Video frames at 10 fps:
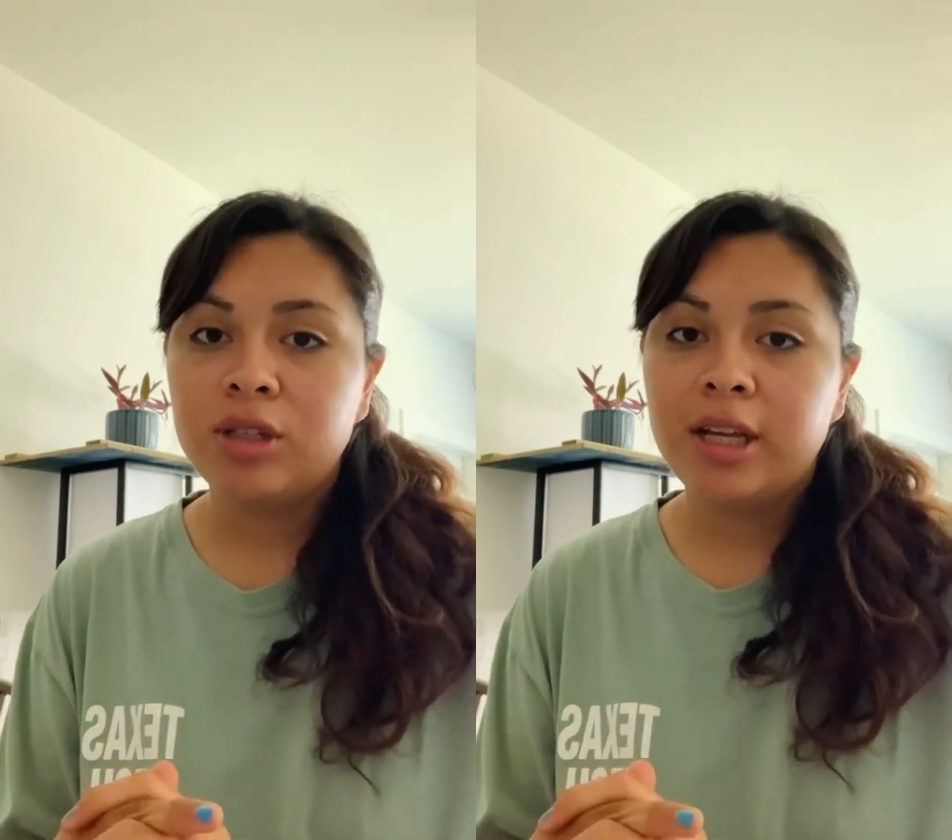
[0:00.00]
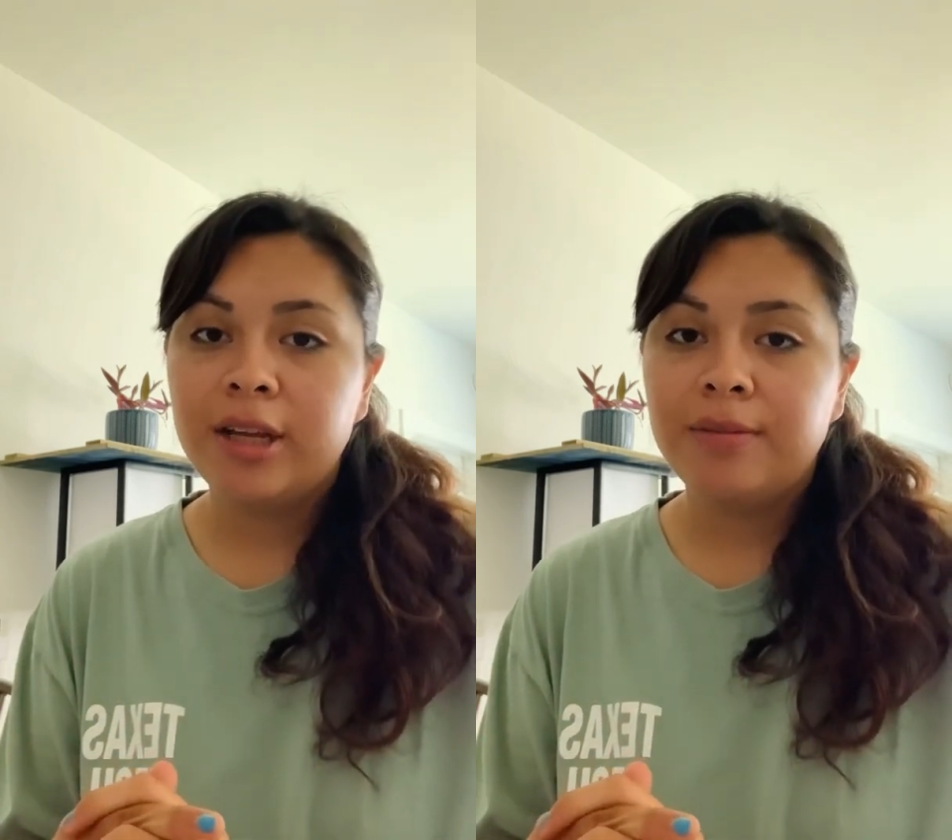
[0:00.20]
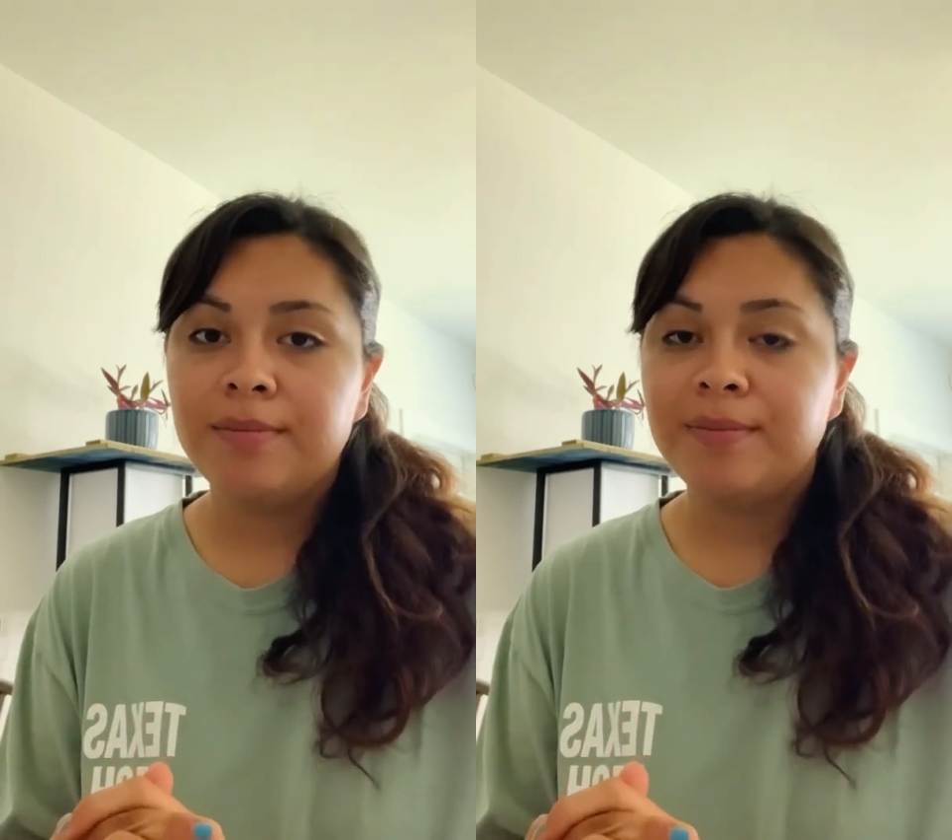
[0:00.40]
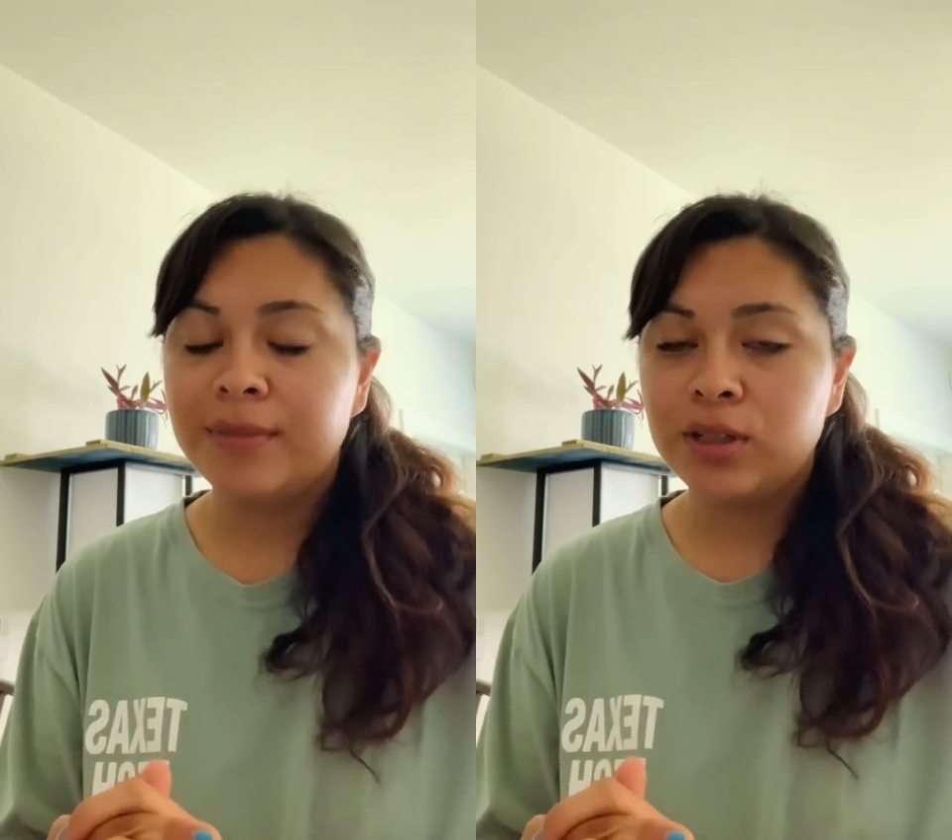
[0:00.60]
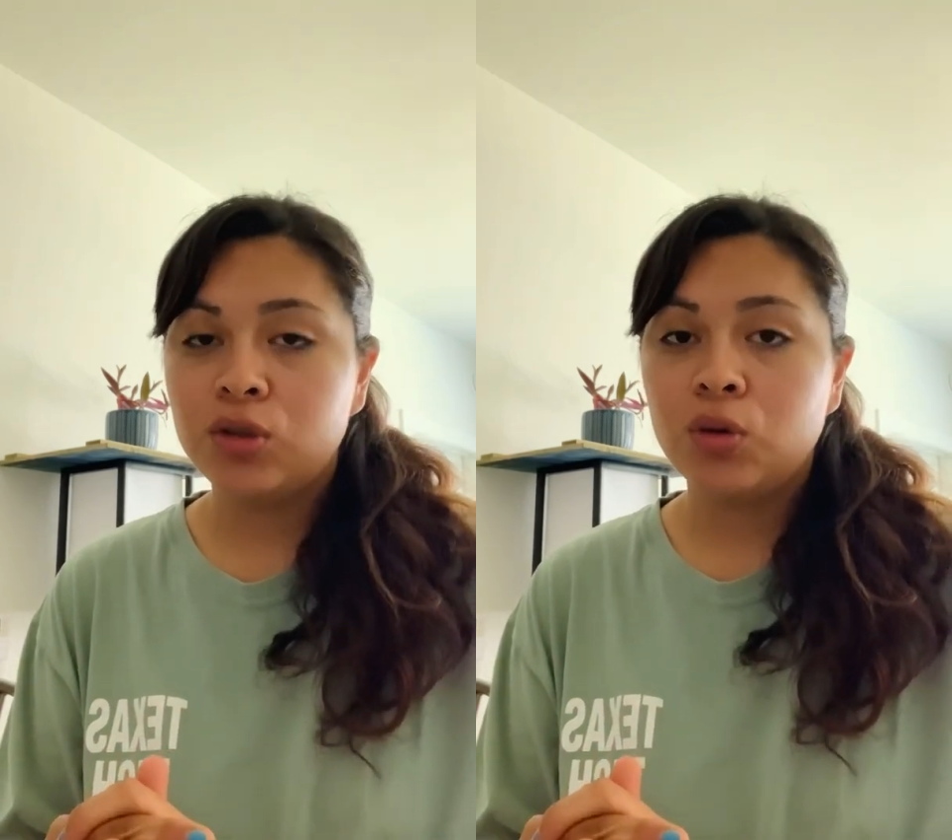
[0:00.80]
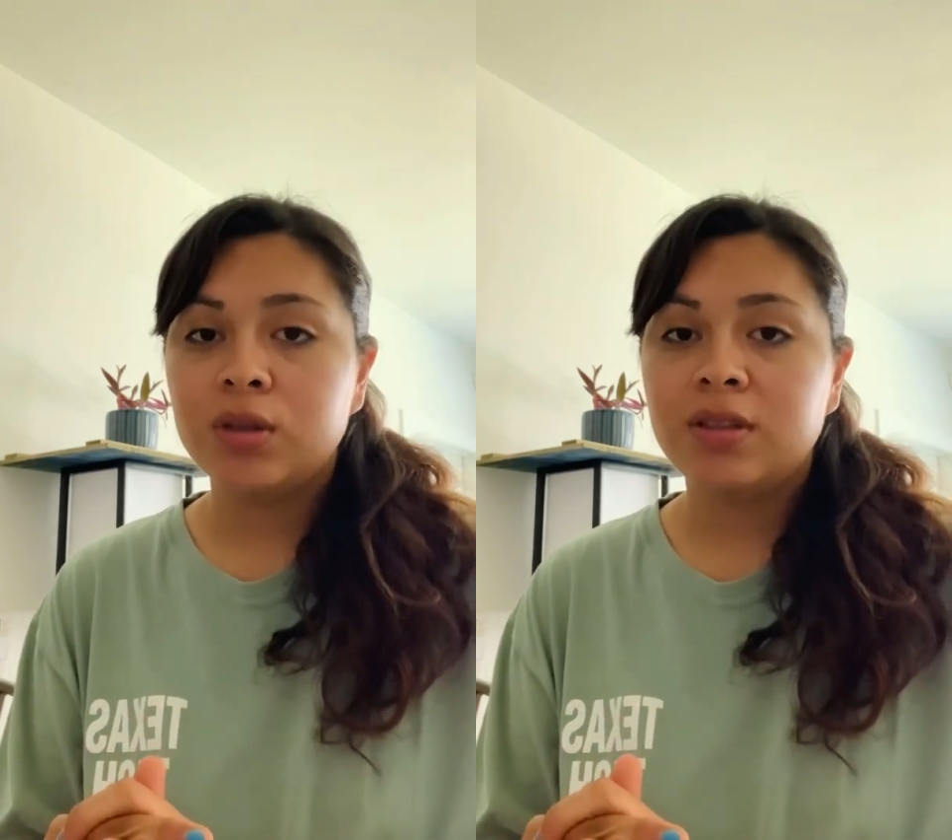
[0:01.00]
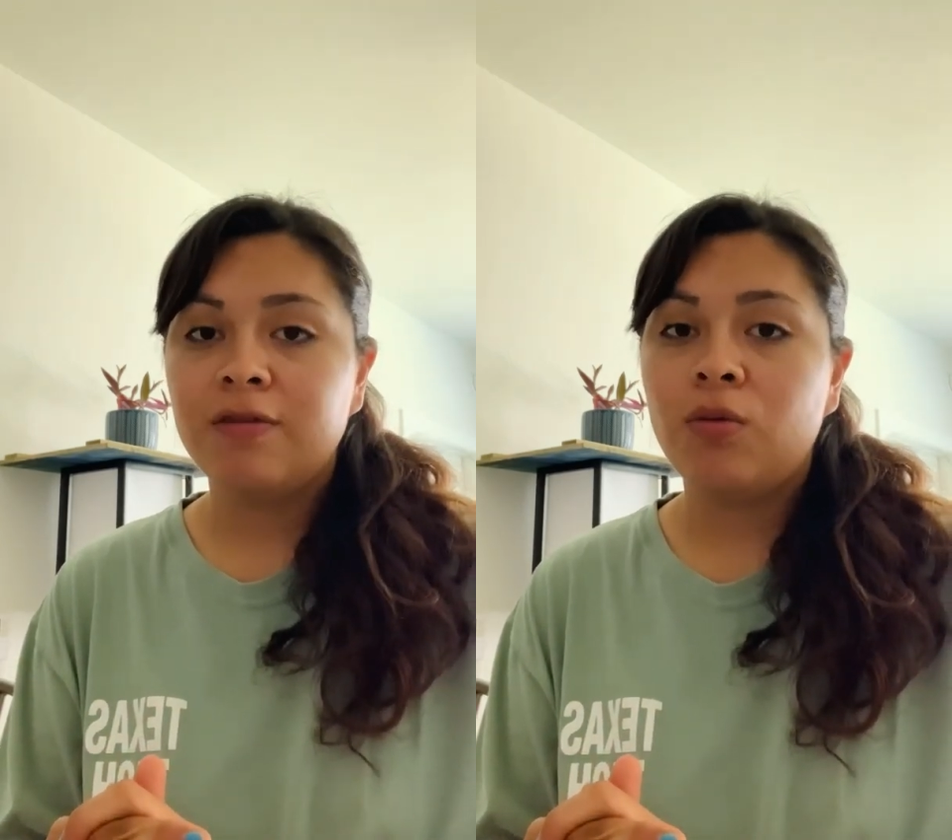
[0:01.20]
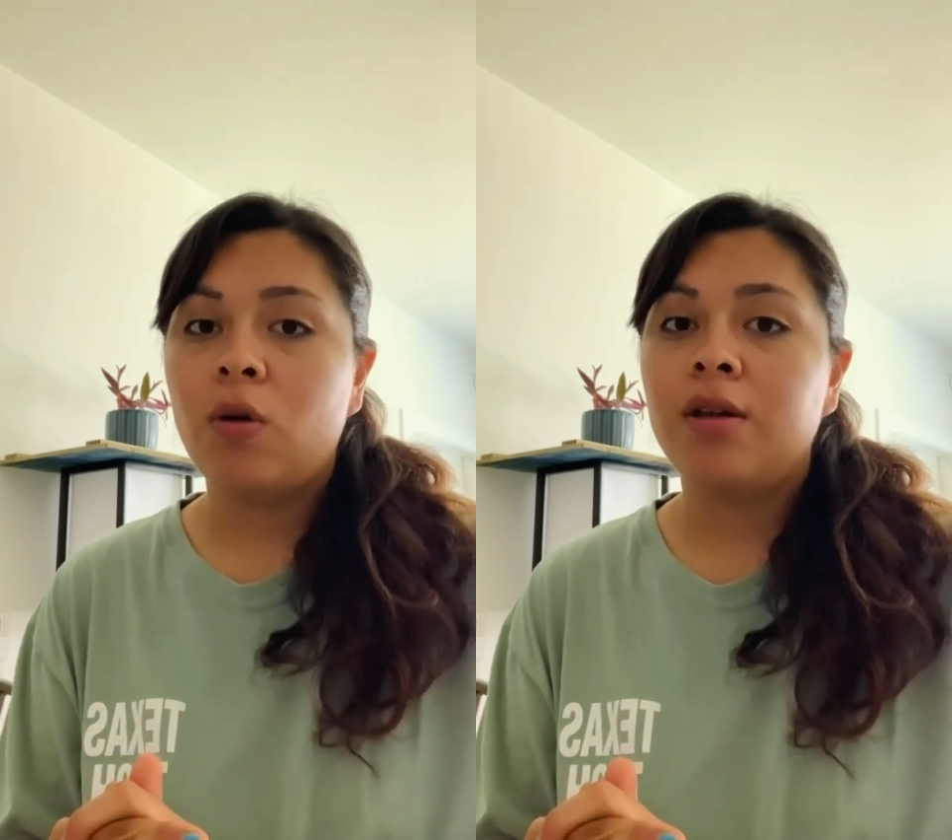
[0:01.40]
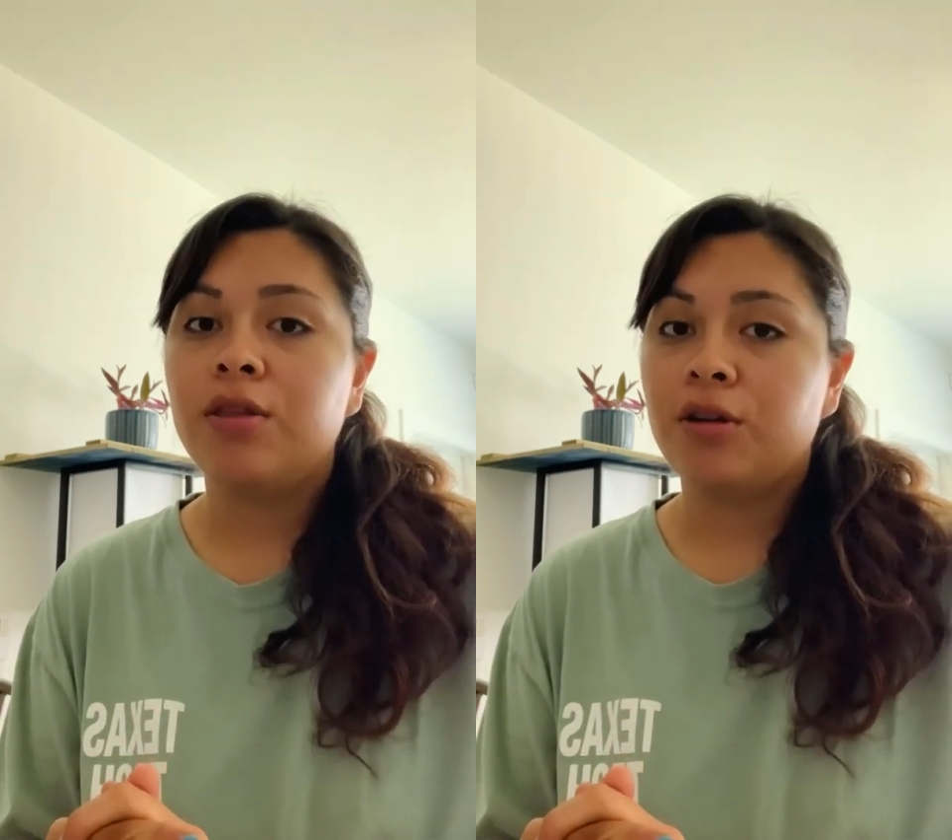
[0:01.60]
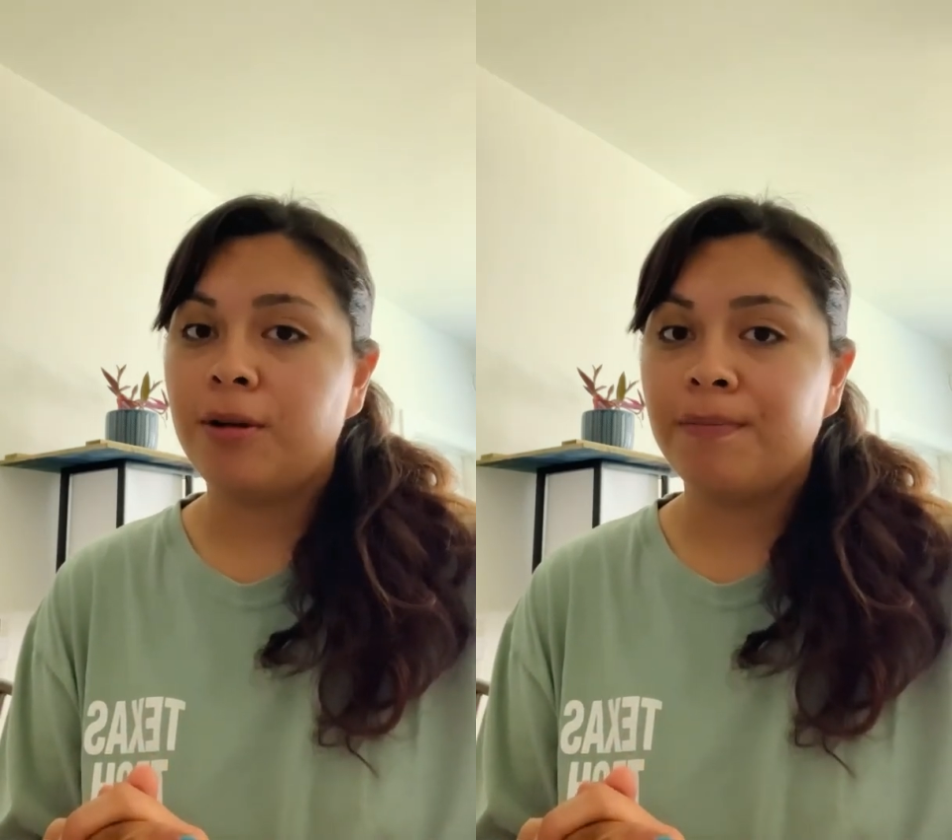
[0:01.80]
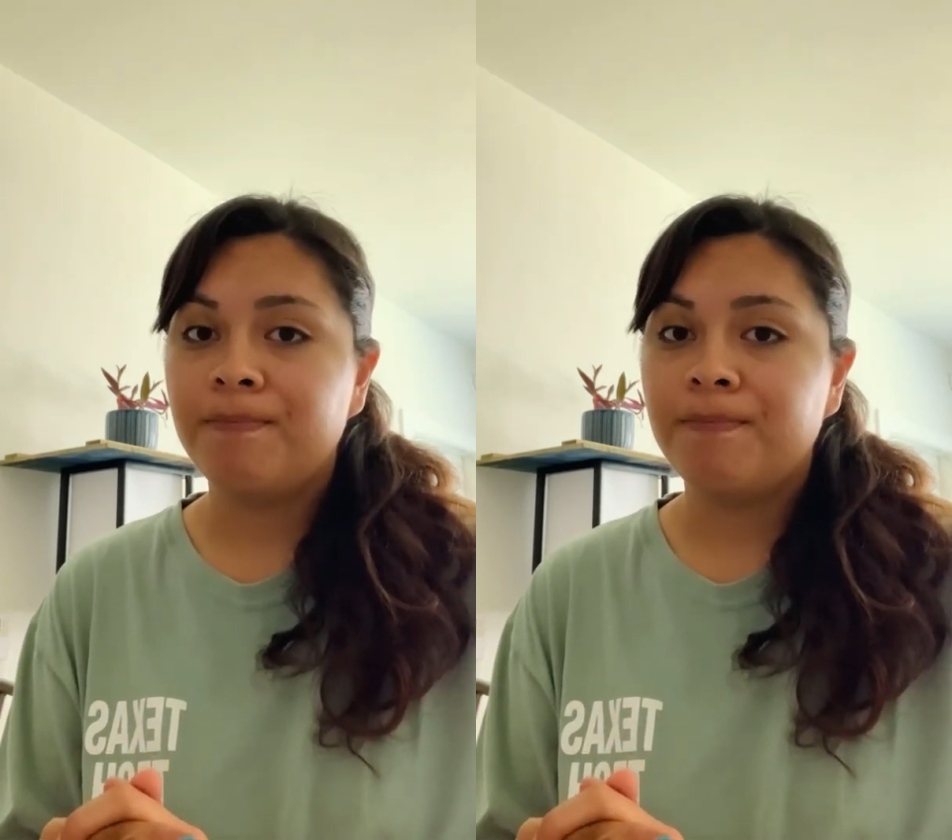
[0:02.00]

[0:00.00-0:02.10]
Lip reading: named Joseph Walther.